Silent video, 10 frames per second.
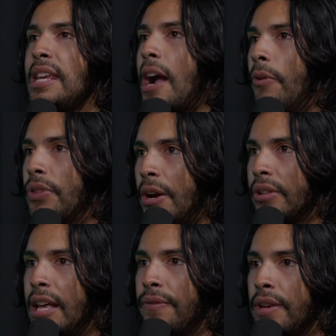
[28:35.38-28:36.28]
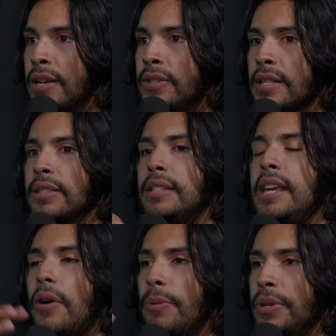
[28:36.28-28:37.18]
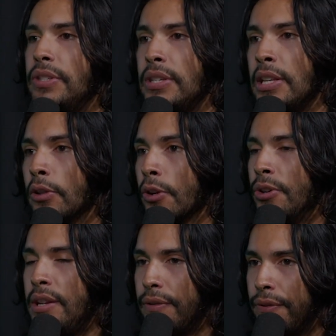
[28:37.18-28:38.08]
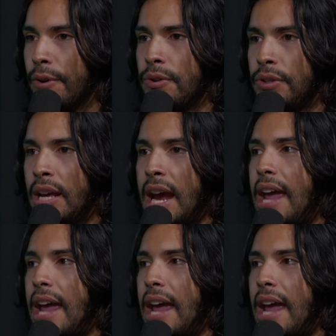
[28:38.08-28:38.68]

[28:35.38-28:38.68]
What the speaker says: how their life is and see how the business is and learn it first.